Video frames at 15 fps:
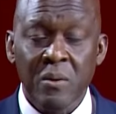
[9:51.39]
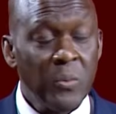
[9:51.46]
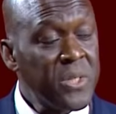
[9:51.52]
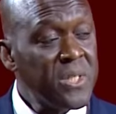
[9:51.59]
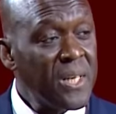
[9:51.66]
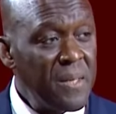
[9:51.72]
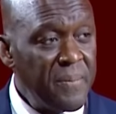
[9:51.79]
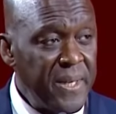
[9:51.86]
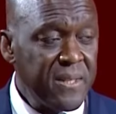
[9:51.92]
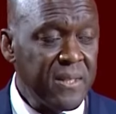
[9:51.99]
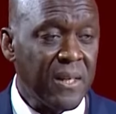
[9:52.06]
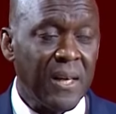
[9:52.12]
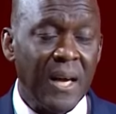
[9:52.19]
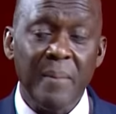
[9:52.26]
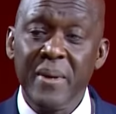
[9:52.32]
which
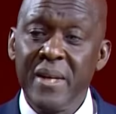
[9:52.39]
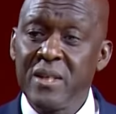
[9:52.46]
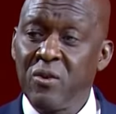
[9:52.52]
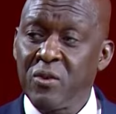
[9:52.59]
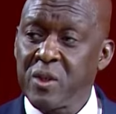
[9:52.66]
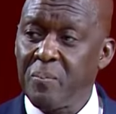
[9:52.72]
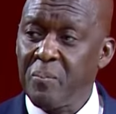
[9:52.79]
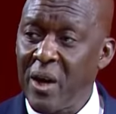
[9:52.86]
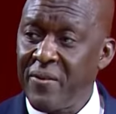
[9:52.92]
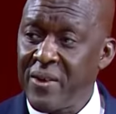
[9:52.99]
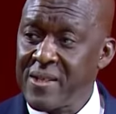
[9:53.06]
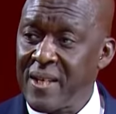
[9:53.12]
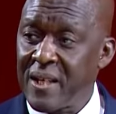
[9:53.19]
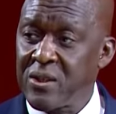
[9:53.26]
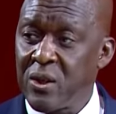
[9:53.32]
limits the ability of the
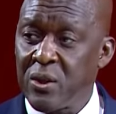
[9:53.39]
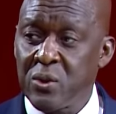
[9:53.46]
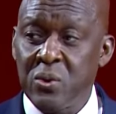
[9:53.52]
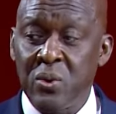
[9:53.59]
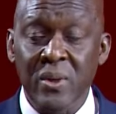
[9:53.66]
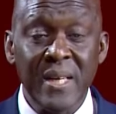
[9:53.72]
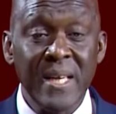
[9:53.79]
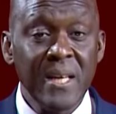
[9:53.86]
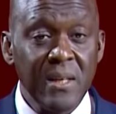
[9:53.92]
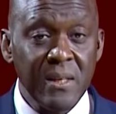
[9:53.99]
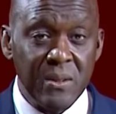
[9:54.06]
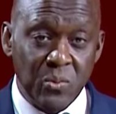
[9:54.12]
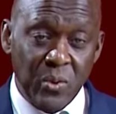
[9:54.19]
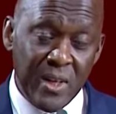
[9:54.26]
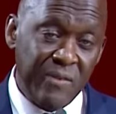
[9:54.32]
private sector
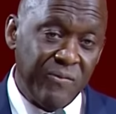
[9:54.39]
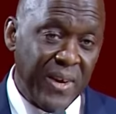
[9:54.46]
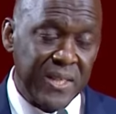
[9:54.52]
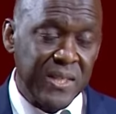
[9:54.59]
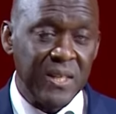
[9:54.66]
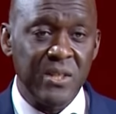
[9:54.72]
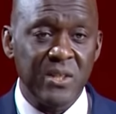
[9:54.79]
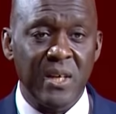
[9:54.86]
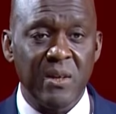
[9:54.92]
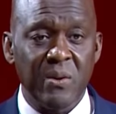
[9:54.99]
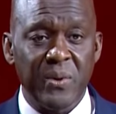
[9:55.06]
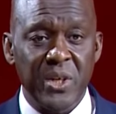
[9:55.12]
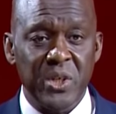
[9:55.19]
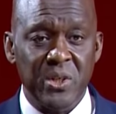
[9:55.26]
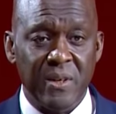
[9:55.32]
to invest in
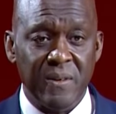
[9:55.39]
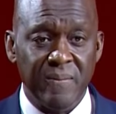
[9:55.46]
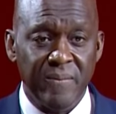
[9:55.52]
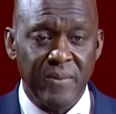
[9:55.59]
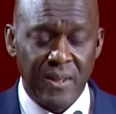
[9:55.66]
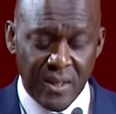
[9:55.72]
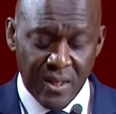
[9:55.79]
generation.